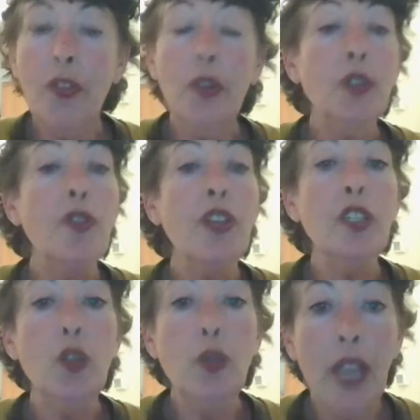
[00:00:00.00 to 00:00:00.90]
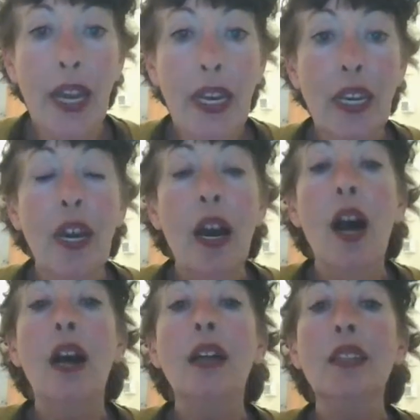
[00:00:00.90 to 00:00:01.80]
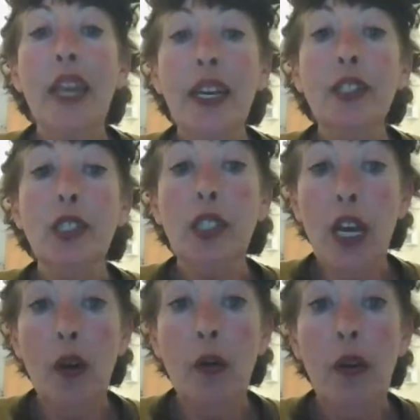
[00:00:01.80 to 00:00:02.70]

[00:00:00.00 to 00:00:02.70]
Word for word: those are things you like. Let us know.